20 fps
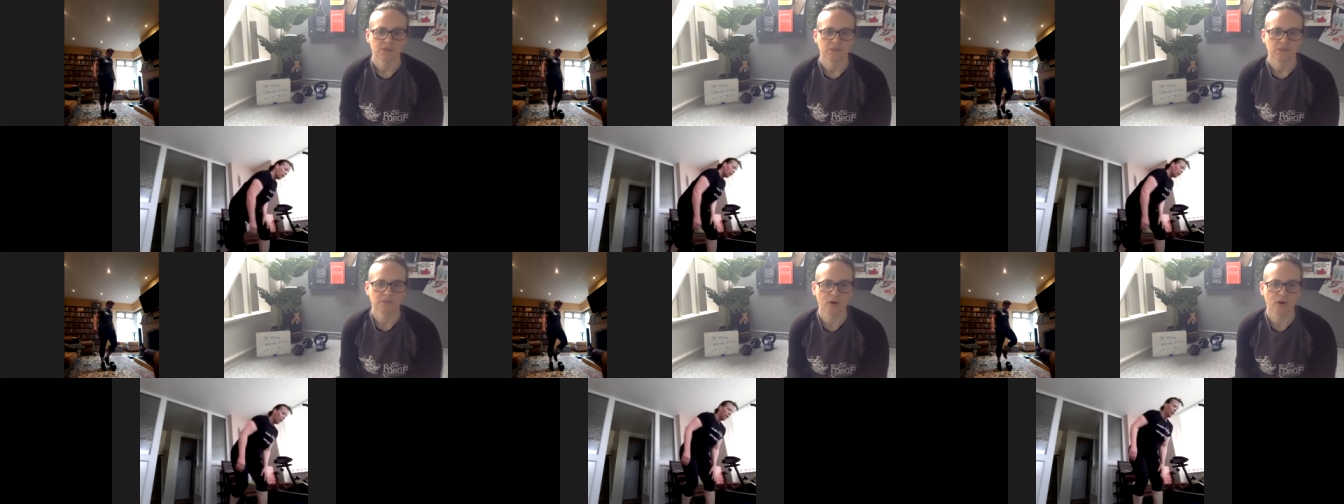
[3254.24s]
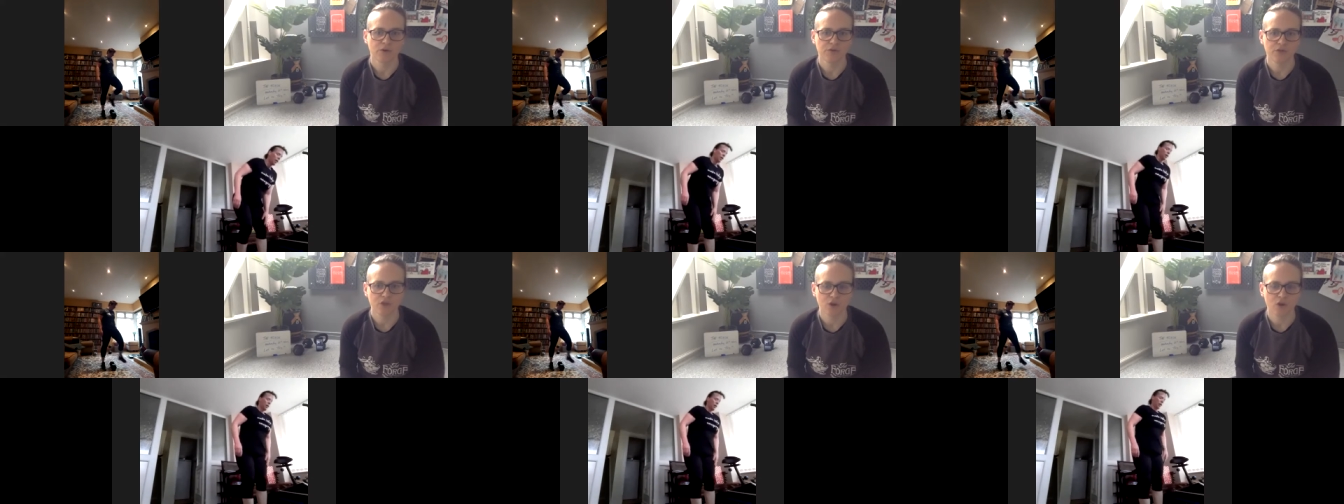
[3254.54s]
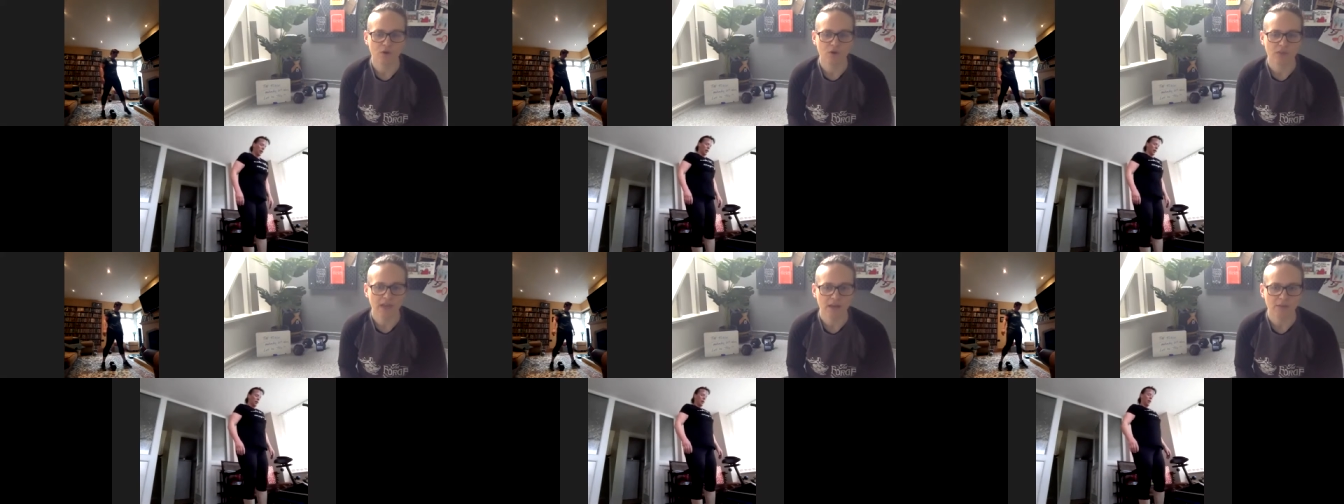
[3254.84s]
Both
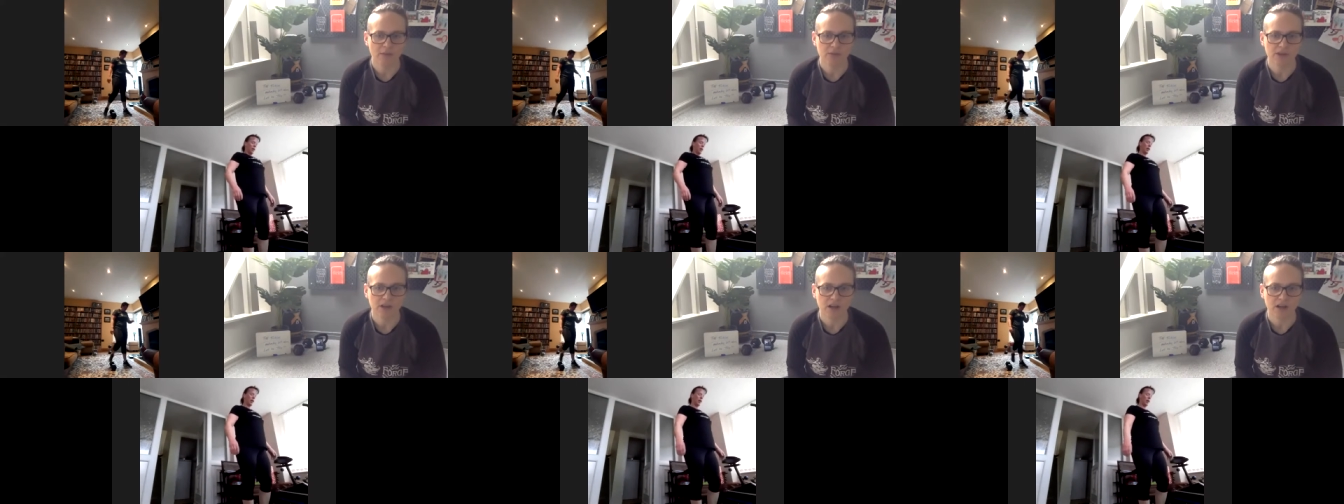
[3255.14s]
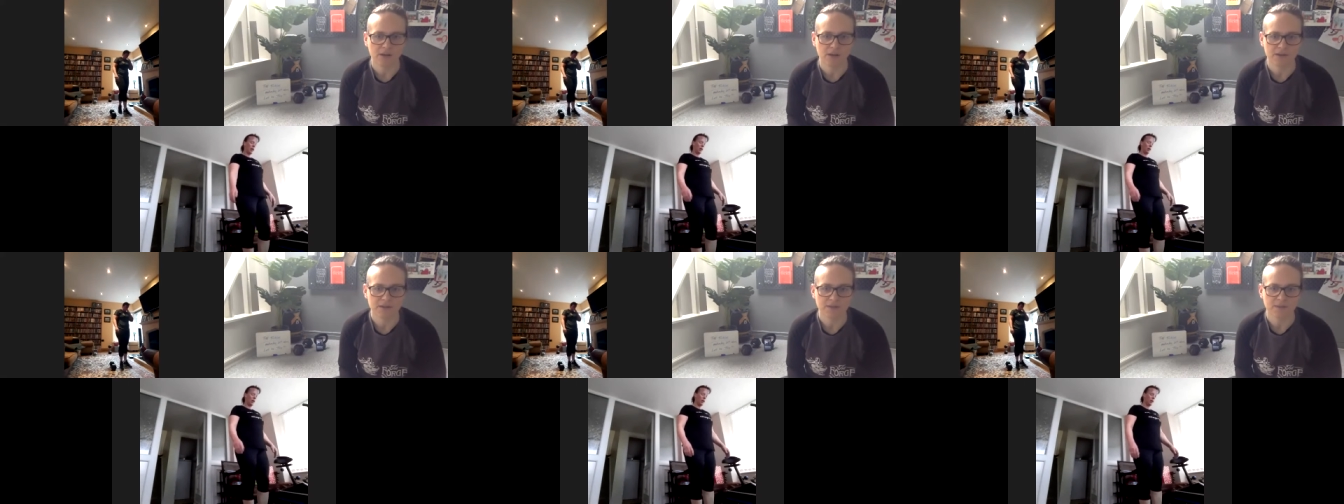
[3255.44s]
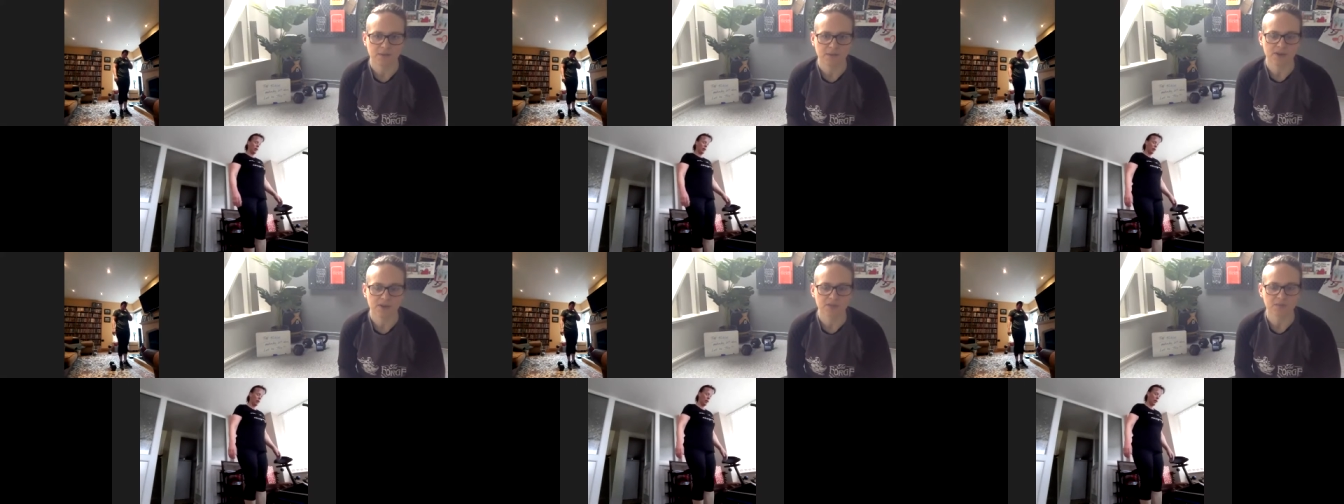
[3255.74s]
know then when it comes to
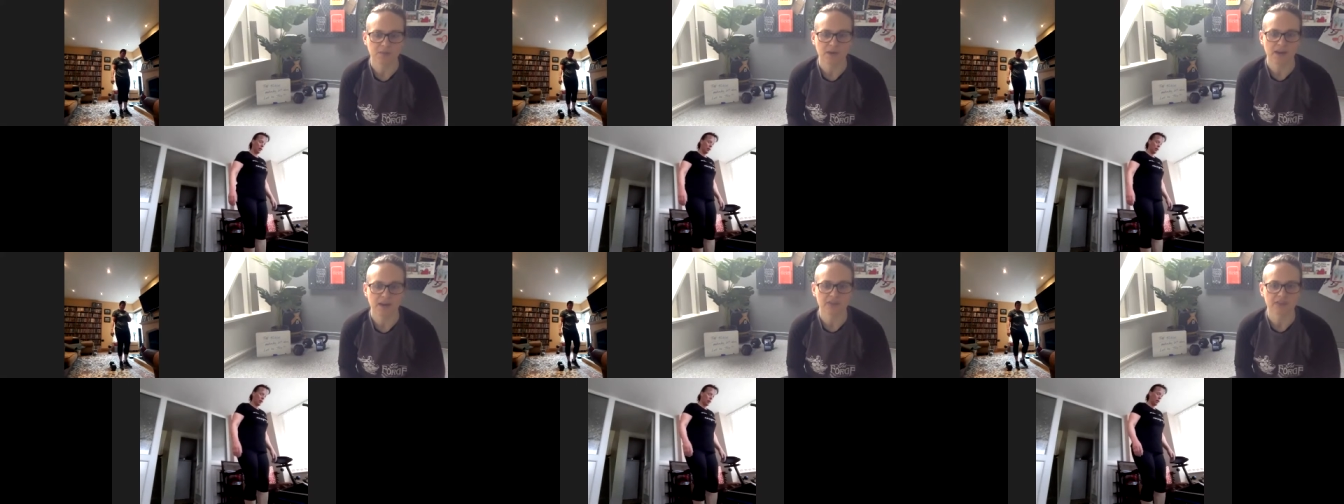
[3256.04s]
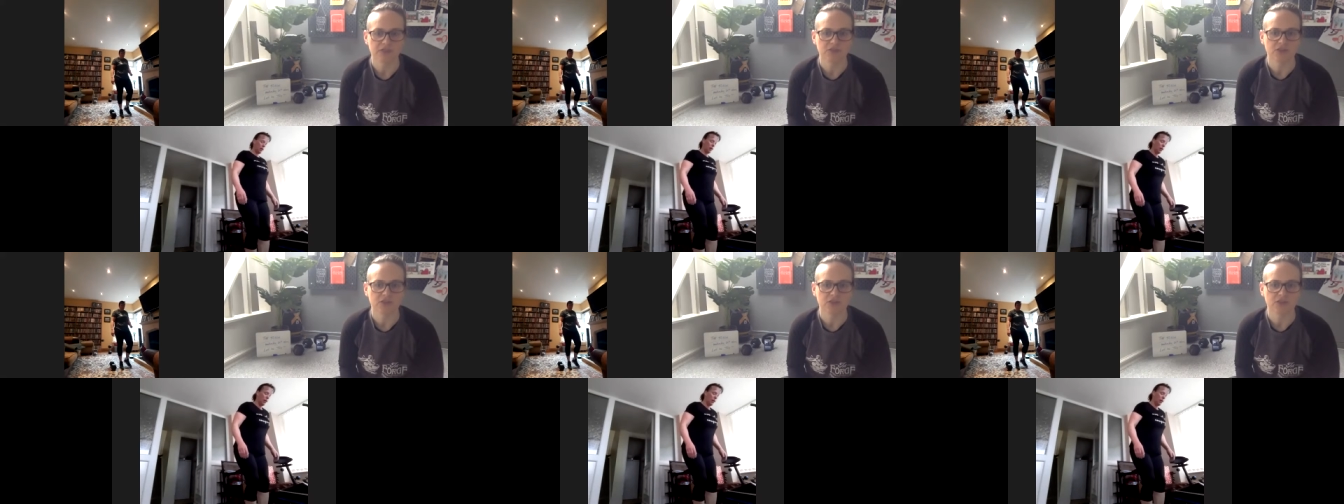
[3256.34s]
push press,